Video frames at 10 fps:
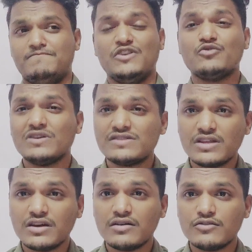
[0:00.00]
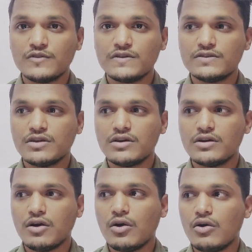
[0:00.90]

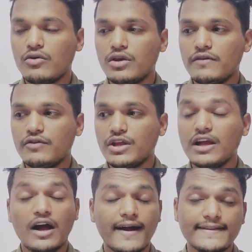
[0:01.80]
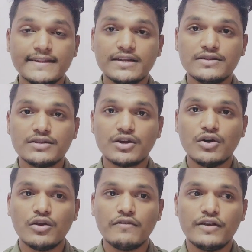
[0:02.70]
swastha, or if you take Agada Tantra,
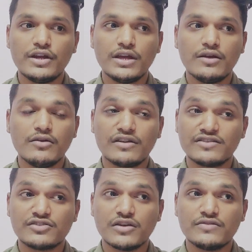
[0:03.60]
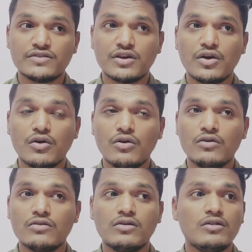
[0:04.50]
or if you take Rasashastra
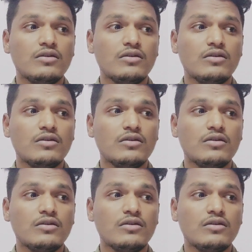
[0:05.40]
or